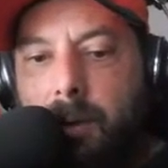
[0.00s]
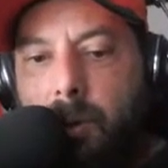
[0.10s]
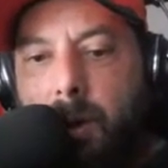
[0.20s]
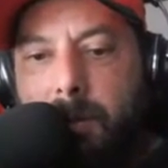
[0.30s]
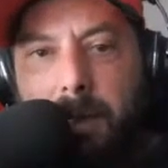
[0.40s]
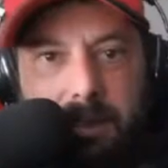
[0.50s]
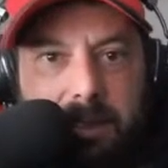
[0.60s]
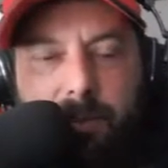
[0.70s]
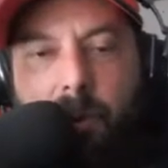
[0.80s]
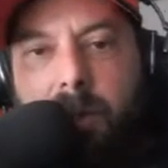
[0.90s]
We are million
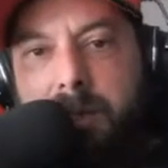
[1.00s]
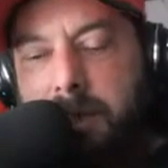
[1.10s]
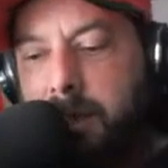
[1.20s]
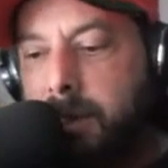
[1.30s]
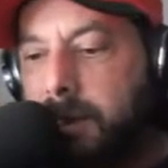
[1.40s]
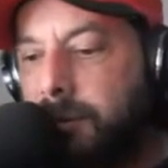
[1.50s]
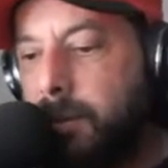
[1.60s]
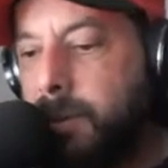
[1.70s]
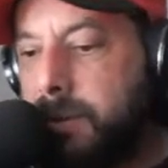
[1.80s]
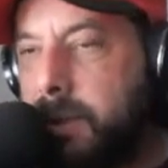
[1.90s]
supporters sitting in
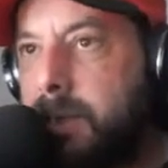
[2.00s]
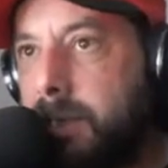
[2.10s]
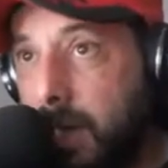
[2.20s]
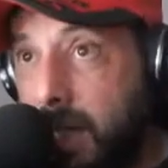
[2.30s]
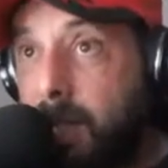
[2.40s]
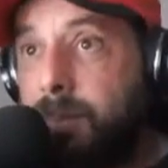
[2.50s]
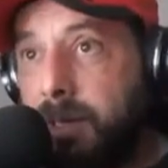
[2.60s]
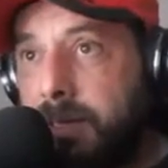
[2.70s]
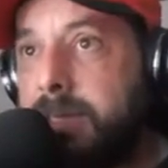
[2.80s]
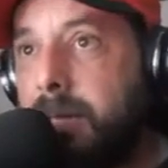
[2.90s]
different positions, like
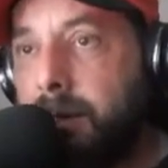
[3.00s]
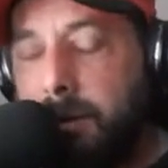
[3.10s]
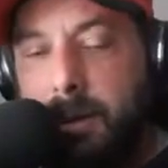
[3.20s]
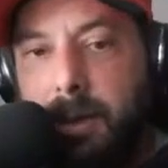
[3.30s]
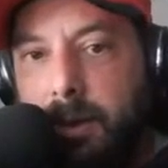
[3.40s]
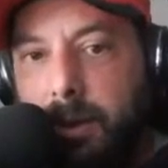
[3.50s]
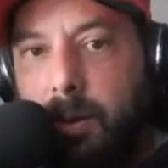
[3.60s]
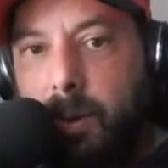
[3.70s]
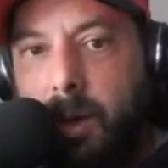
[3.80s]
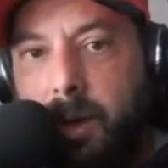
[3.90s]
Ahmed itself,
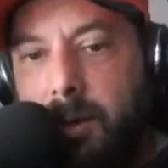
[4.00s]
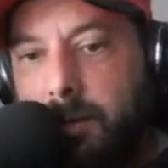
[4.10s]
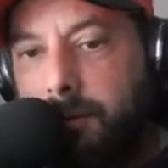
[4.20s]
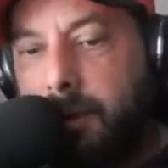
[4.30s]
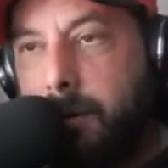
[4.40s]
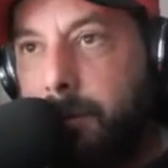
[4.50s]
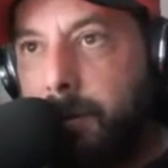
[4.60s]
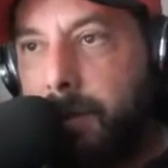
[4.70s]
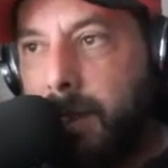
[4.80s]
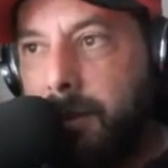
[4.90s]
you know, working in the fi
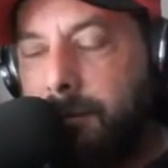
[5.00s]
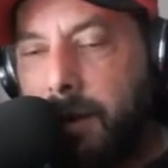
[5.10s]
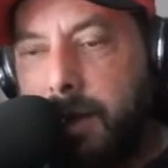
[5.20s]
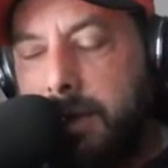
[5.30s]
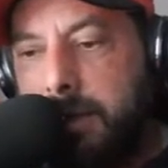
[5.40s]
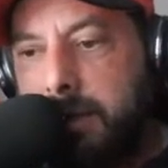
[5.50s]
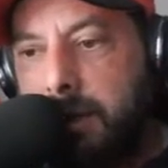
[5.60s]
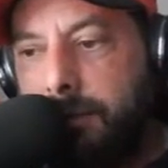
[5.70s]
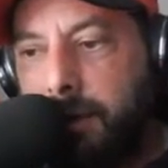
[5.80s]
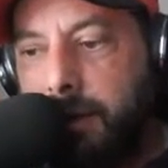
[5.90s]
banking, finance,
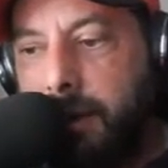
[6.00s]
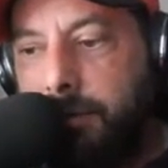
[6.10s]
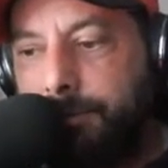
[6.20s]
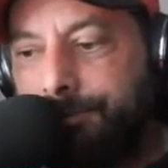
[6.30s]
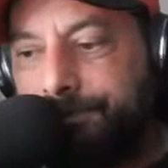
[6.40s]
stuff like that.